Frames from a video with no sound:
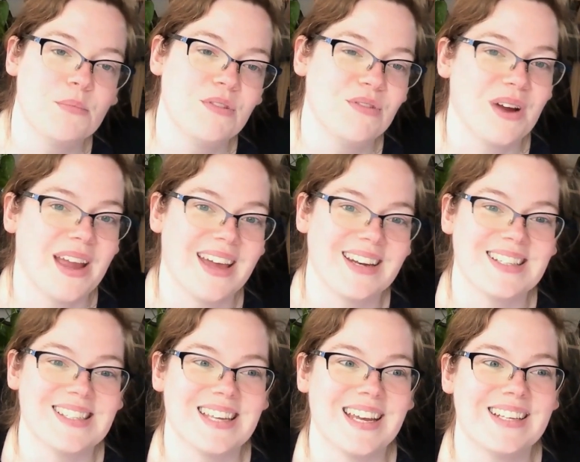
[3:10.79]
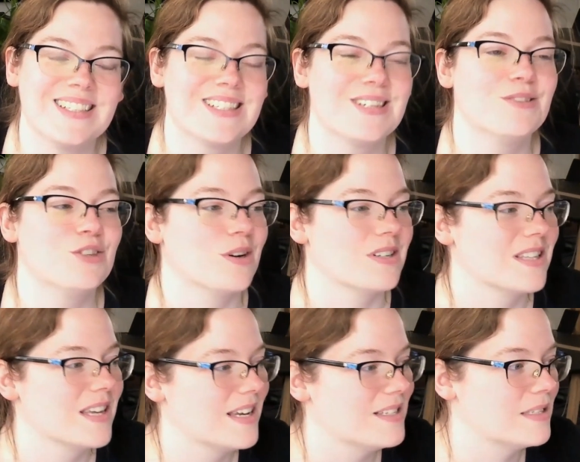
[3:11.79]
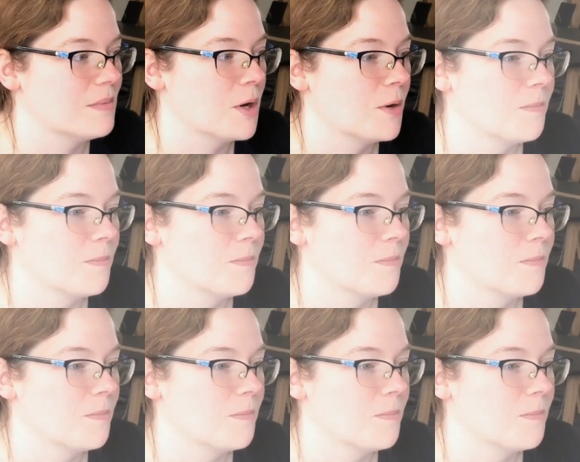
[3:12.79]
before I head on site to go talk to the customer.